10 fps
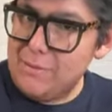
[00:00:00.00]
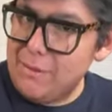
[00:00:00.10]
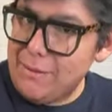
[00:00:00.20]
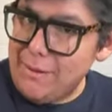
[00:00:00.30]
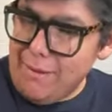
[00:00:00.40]

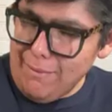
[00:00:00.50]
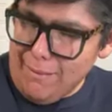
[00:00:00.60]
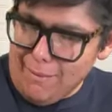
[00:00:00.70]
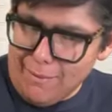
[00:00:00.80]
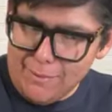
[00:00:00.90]
Makes me look
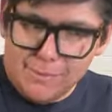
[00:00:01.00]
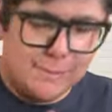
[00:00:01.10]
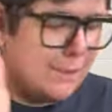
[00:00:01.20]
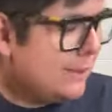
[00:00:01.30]
younger.